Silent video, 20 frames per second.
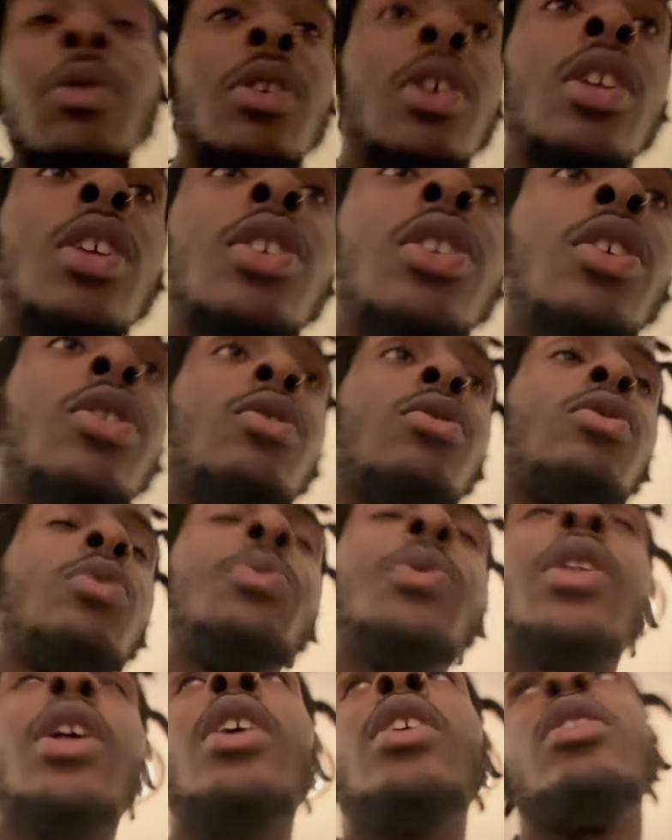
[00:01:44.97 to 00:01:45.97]
good as hell.
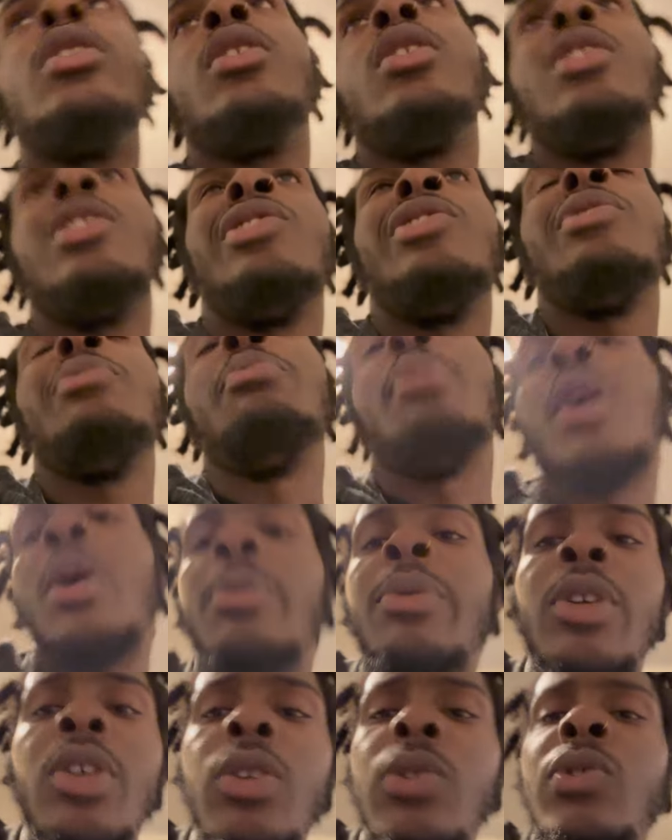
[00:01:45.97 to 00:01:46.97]
Smell like barbecue.